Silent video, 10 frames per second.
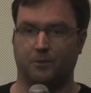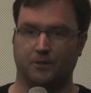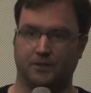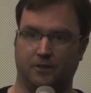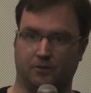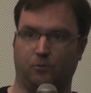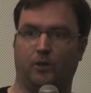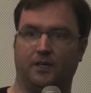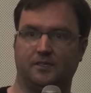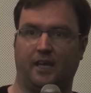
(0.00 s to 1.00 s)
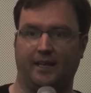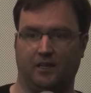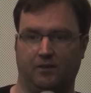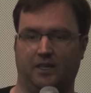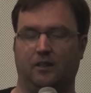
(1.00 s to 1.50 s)
person, there's one inside
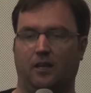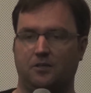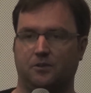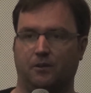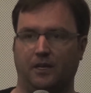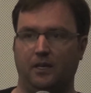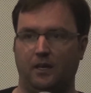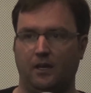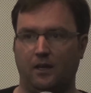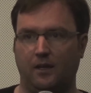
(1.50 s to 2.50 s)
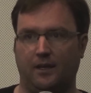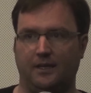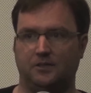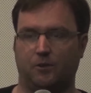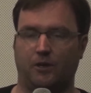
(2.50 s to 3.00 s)
living in luxury.
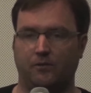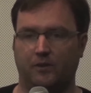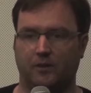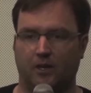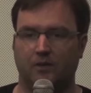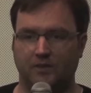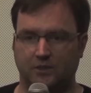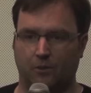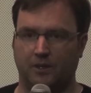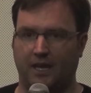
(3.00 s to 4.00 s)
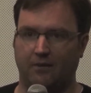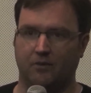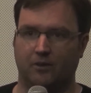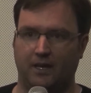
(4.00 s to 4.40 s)
He's trying to figure out if he's going to heaven or